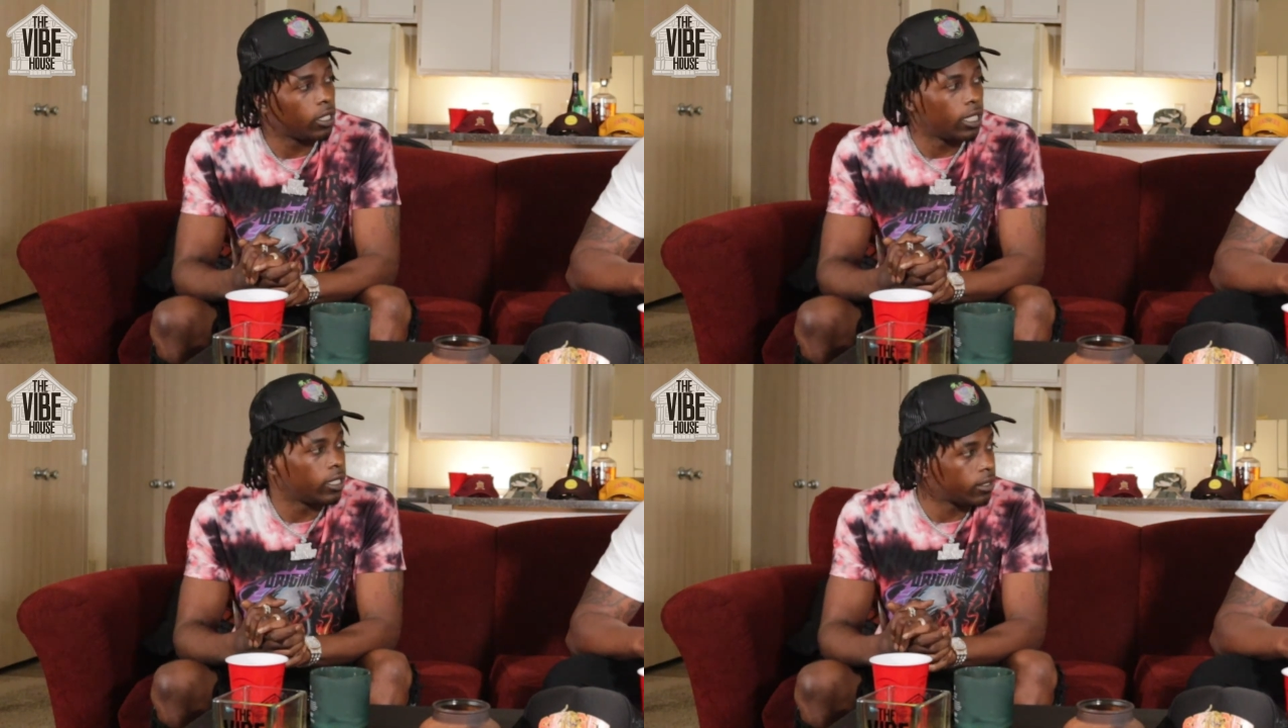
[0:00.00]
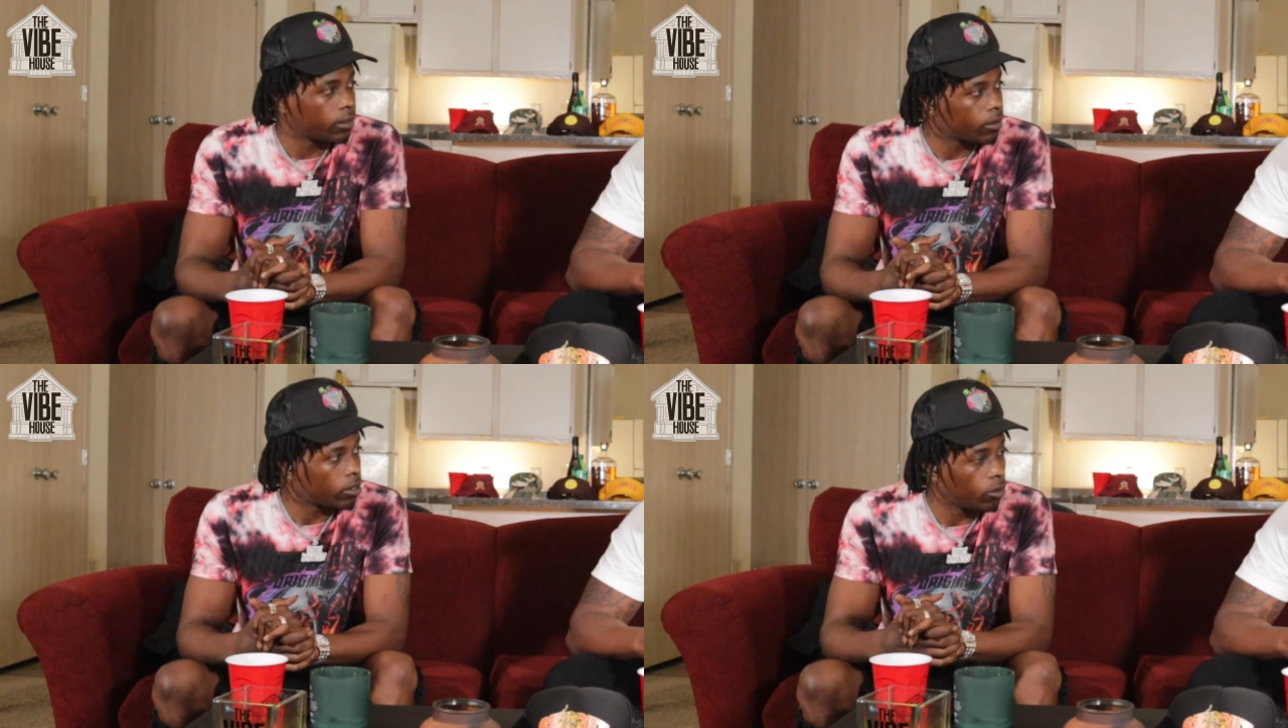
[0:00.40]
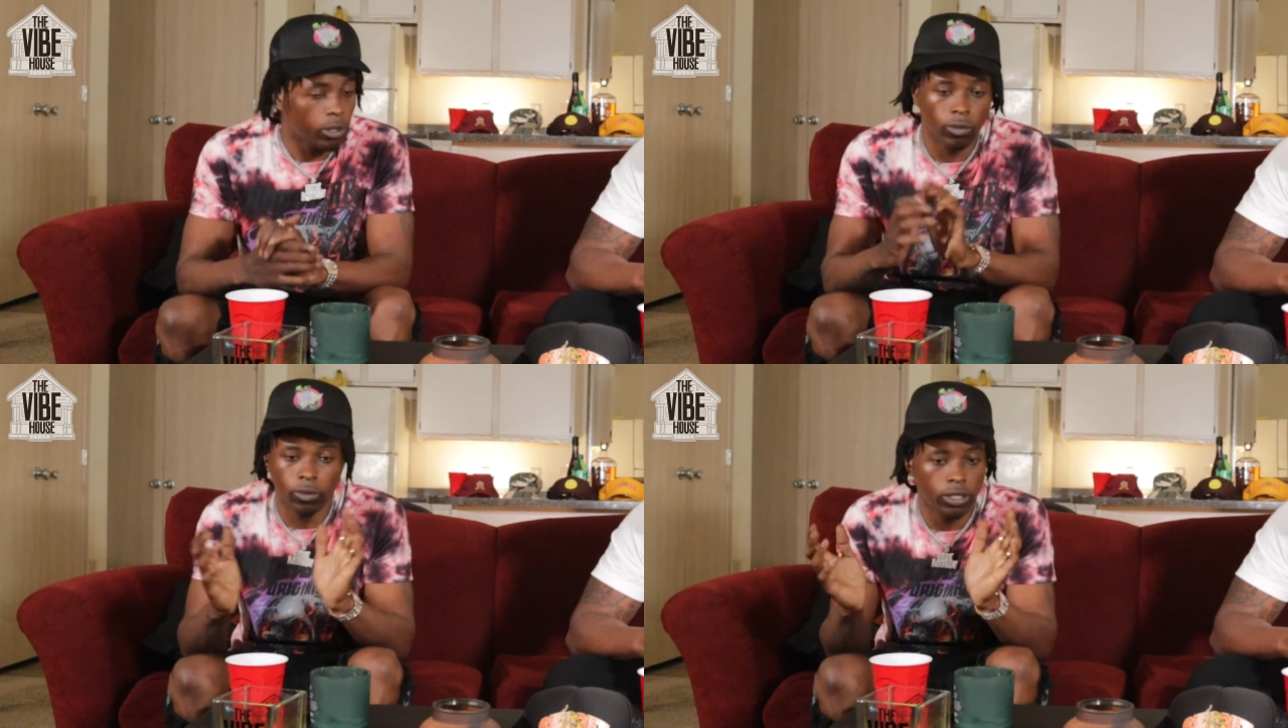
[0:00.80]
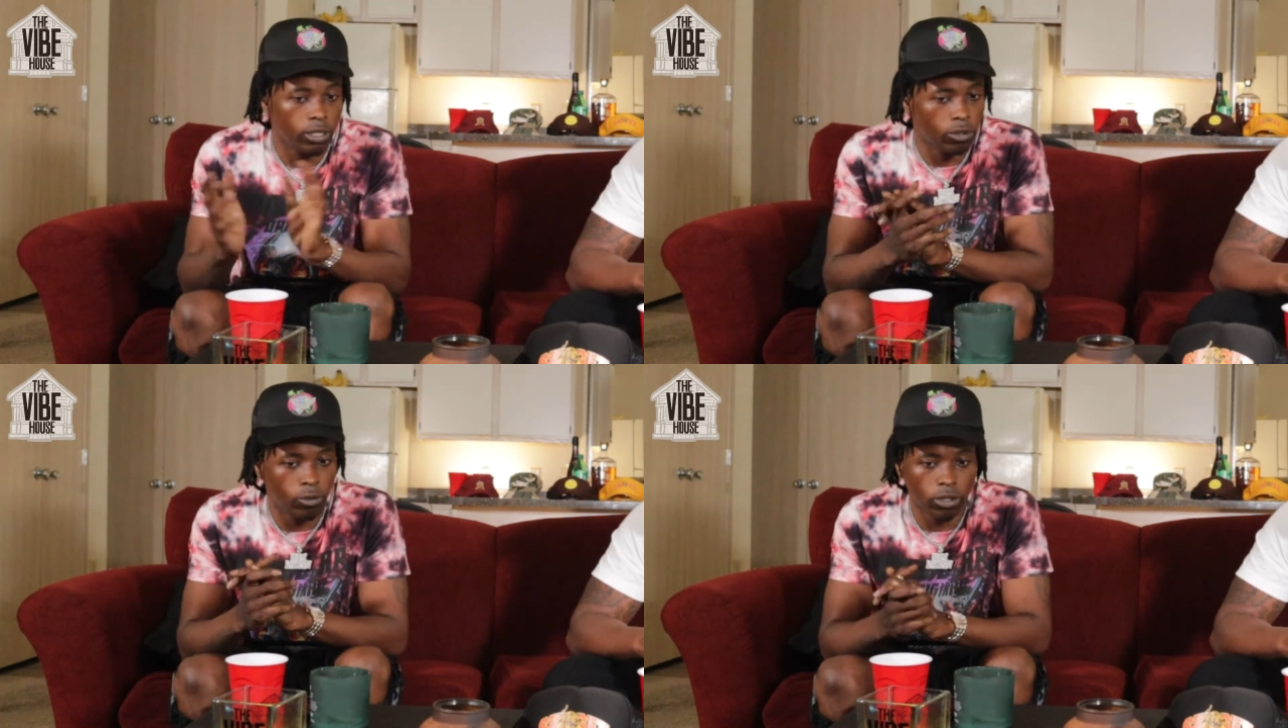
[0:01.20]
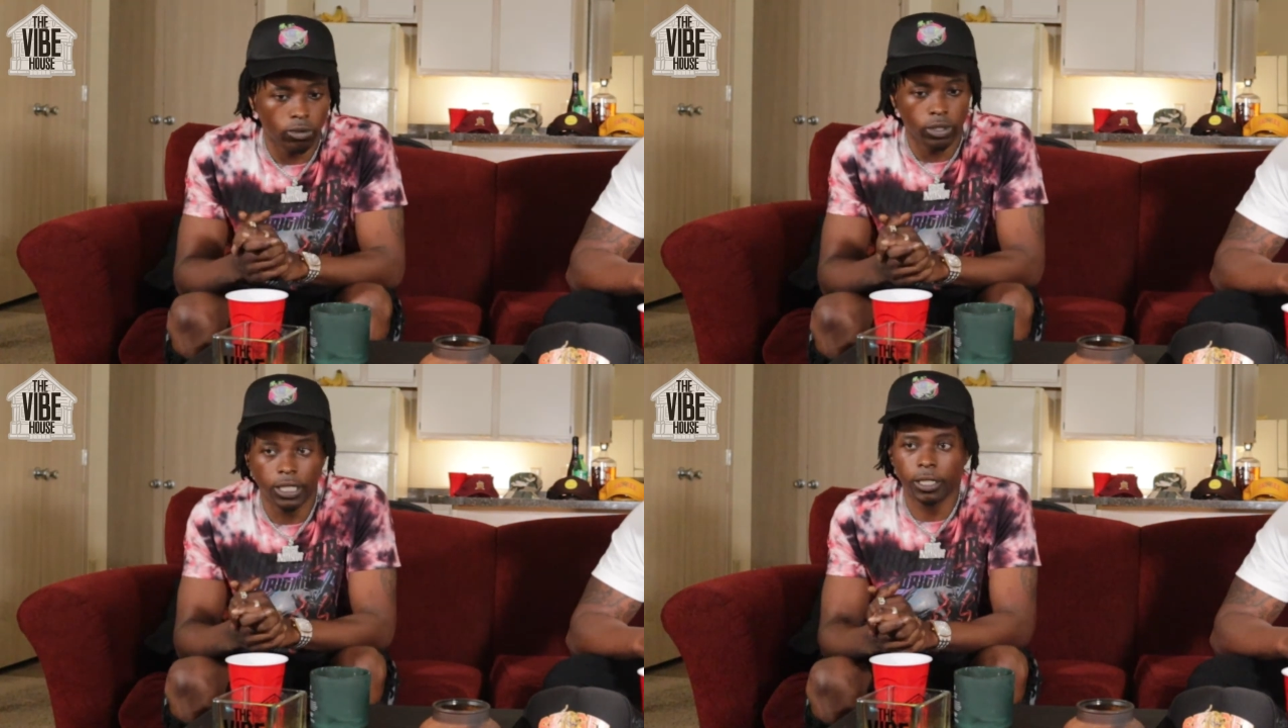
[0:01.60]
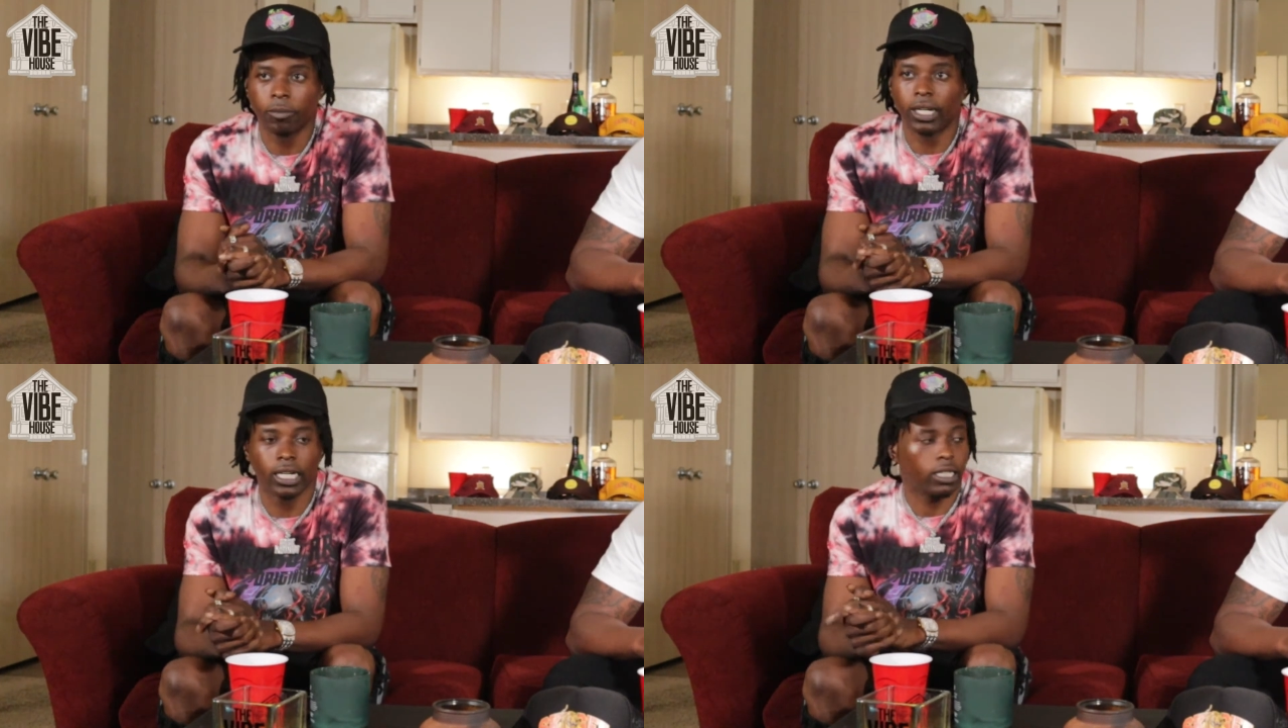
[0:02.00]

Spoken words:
Like, we willing to work with anybody,